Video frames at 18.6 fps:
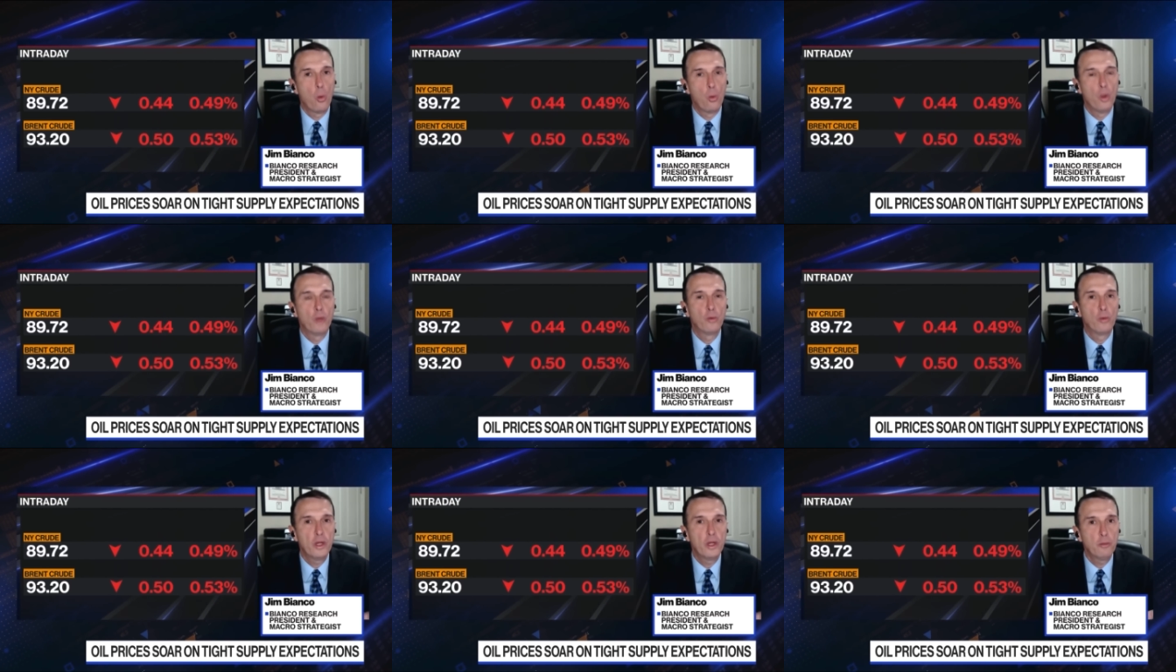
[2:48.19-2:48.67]

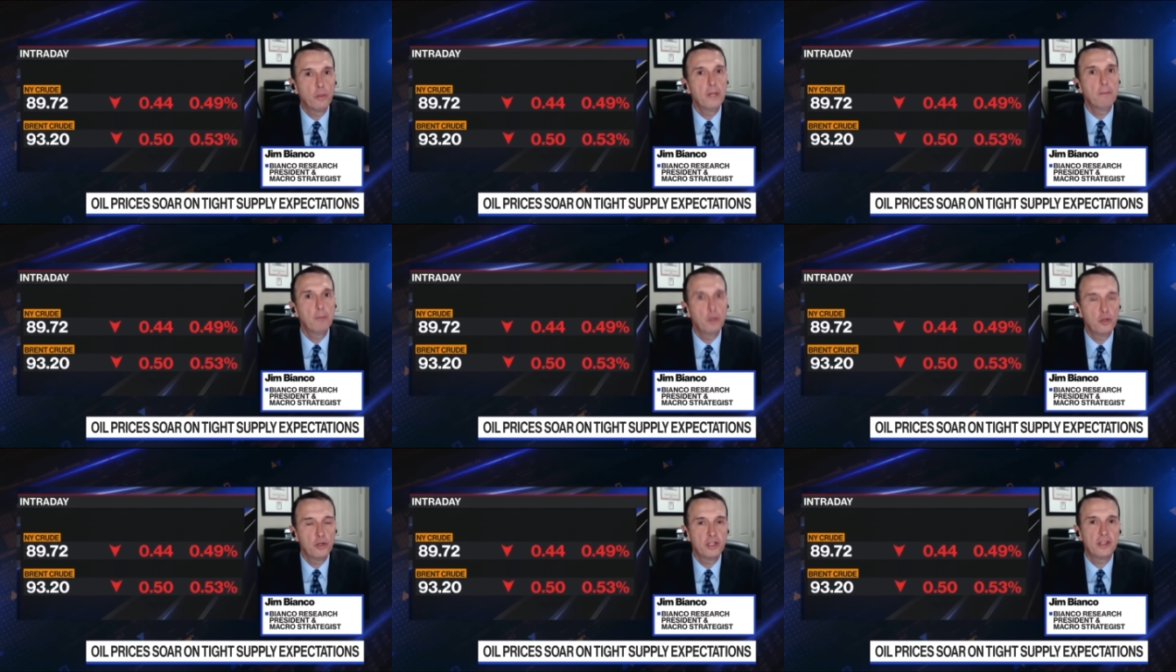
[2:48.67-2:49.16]
When we
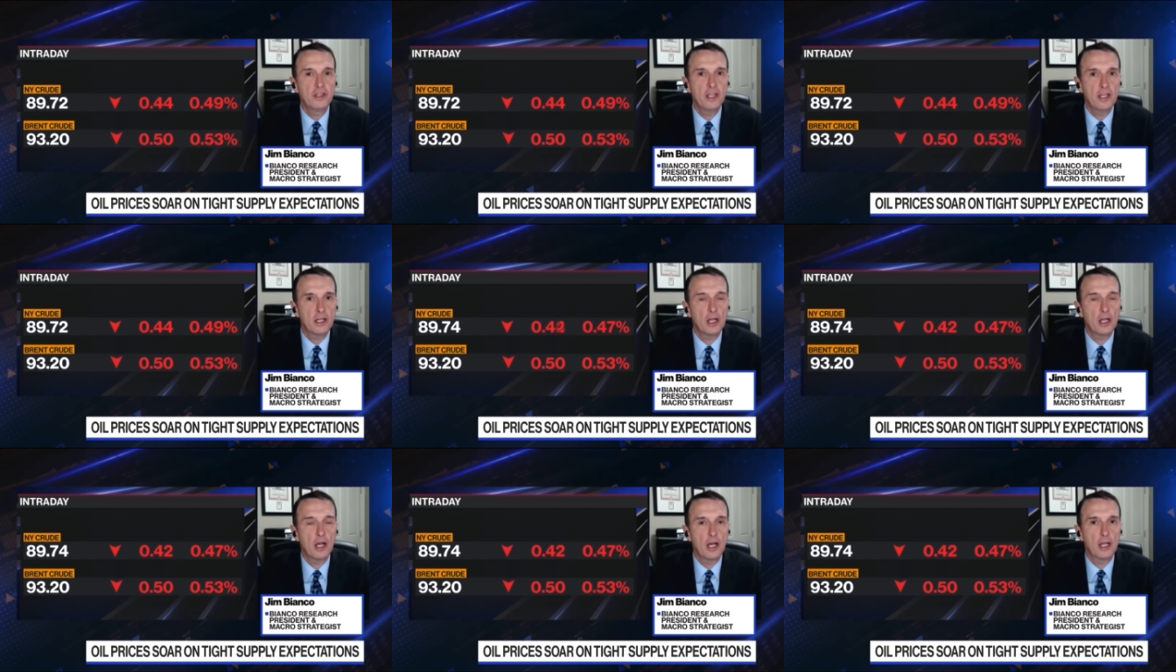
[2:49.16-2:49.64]
rebooted the
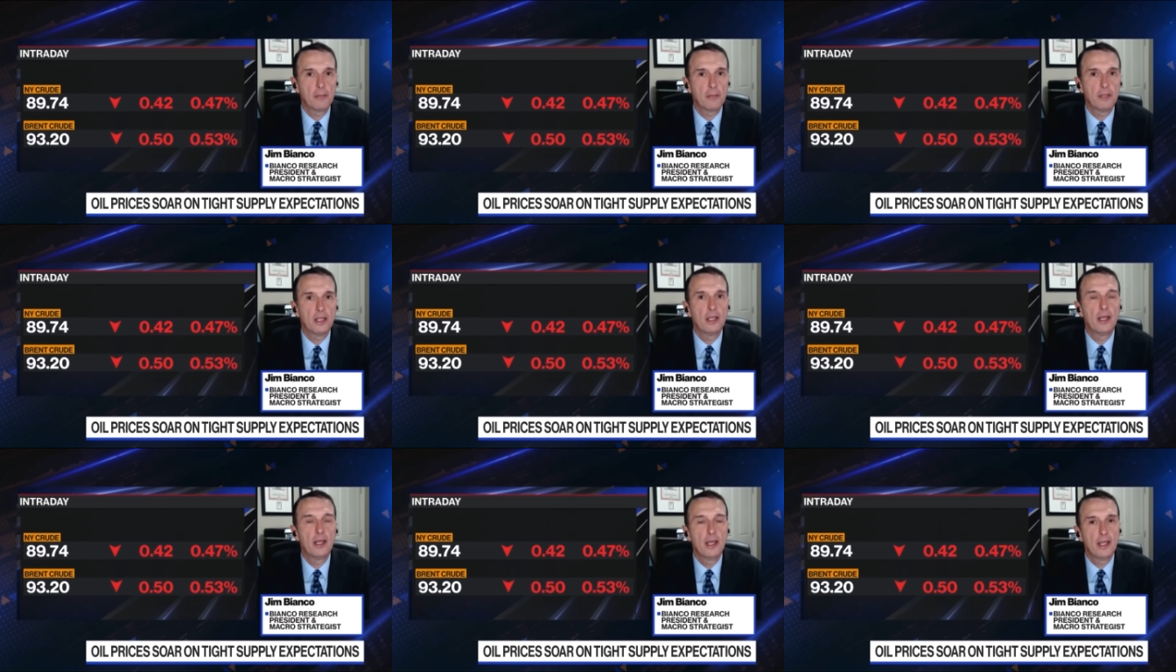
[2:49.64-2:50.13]

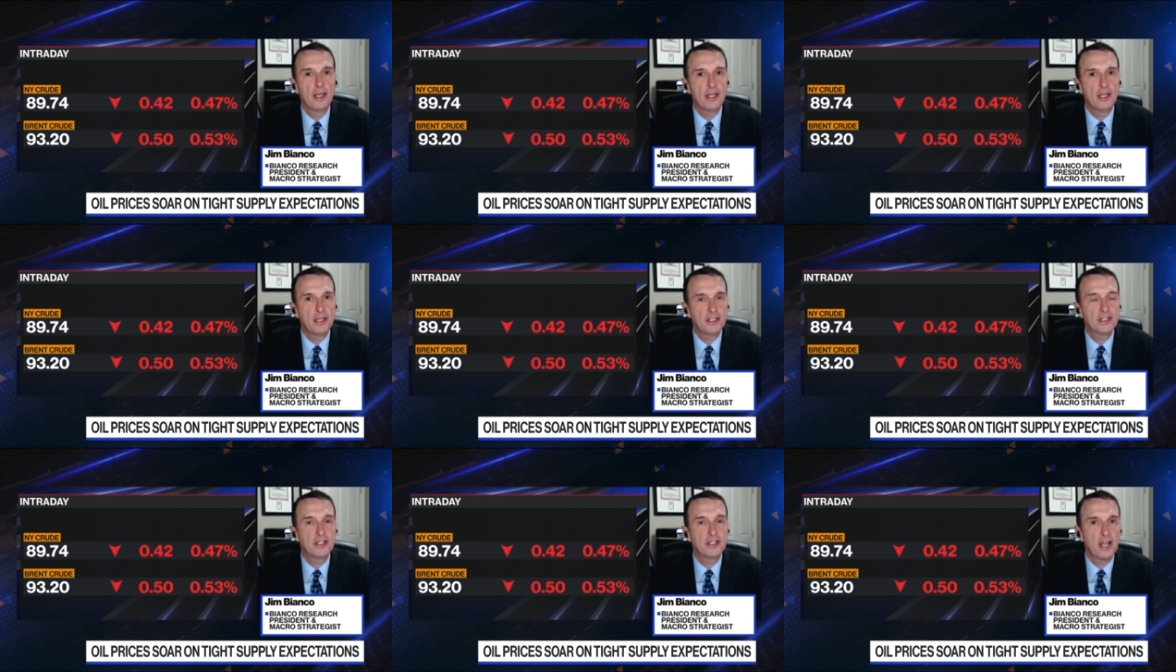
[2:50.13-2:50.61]
economy,
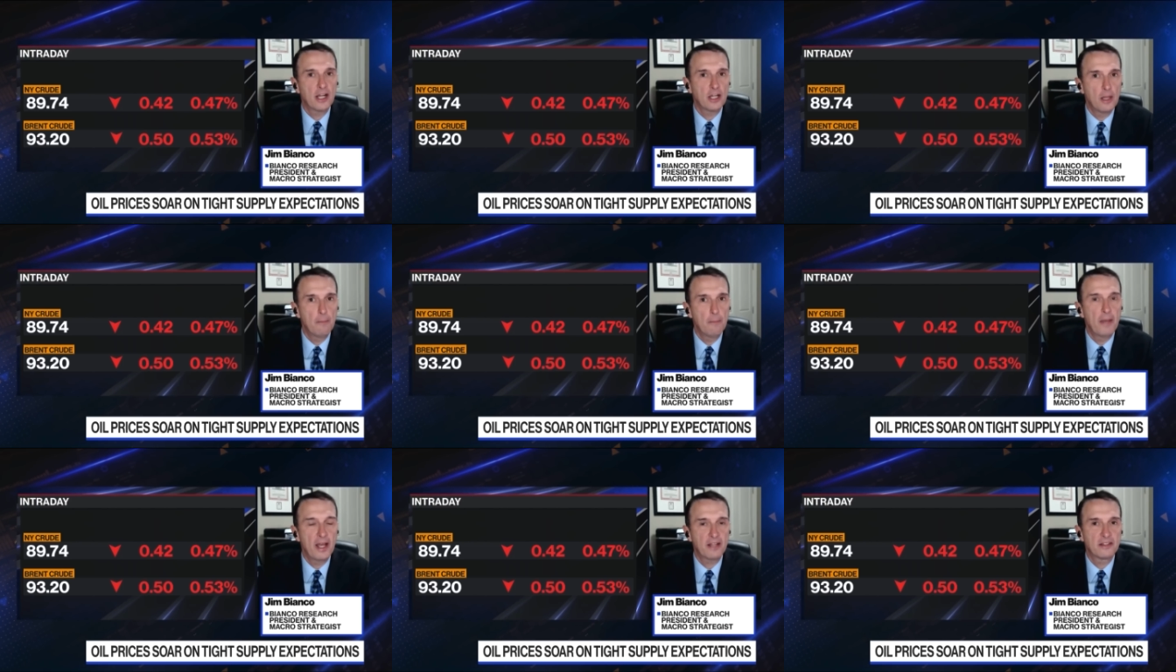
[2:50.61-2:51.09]
it did not
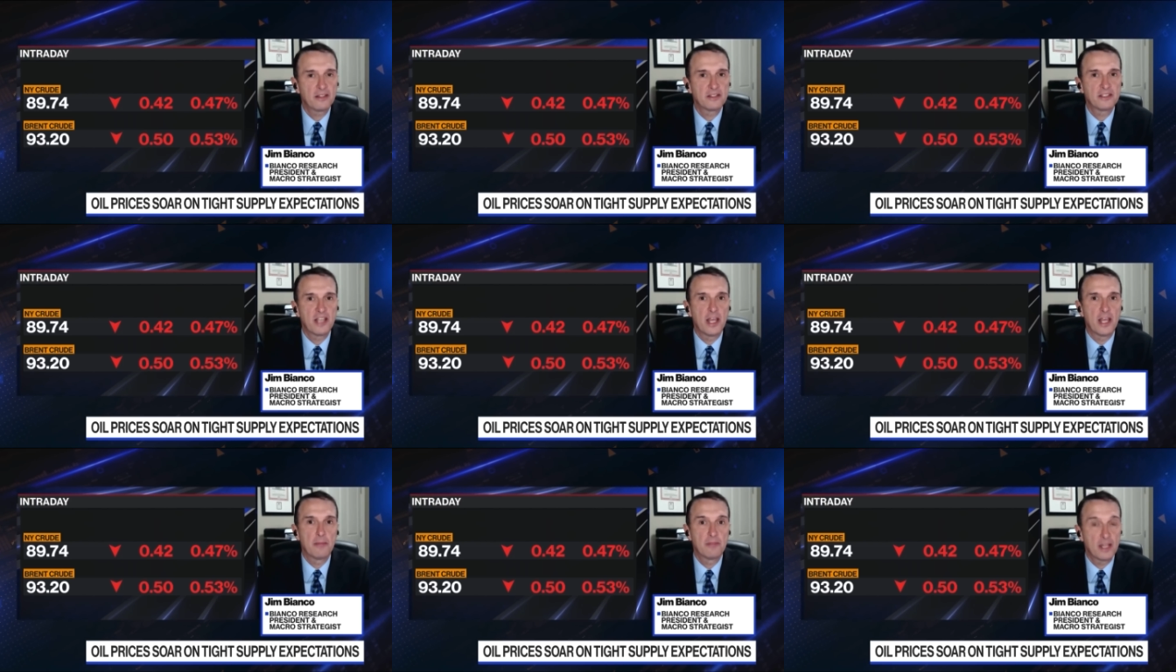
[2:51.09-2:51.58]
come back the
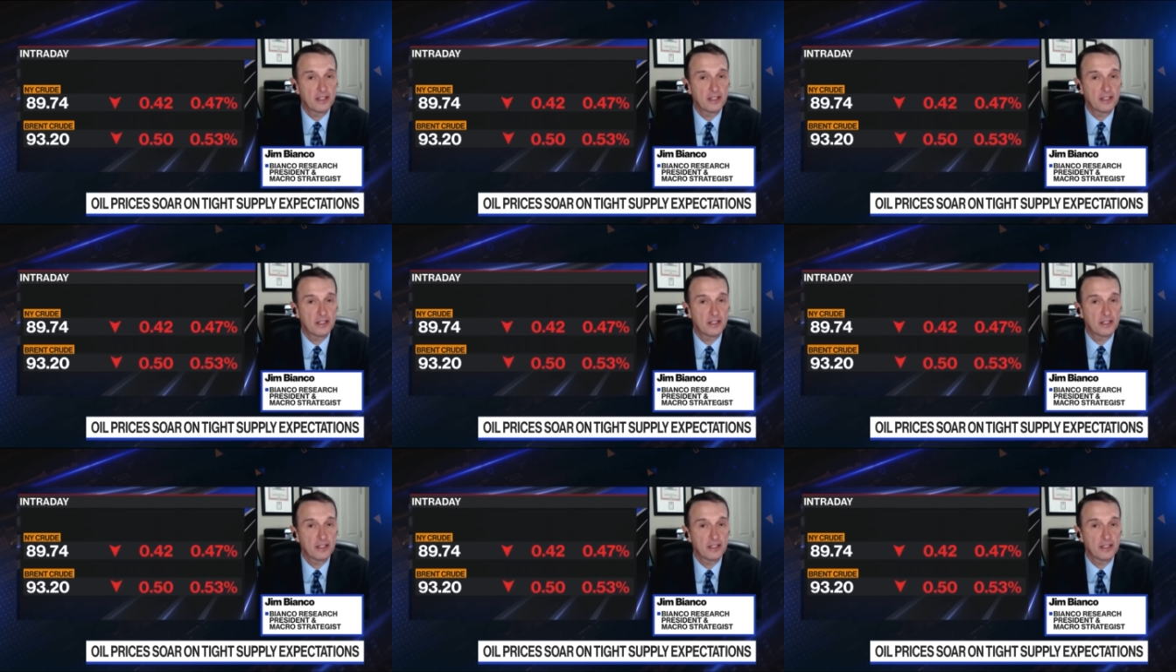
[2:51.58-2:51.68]
same.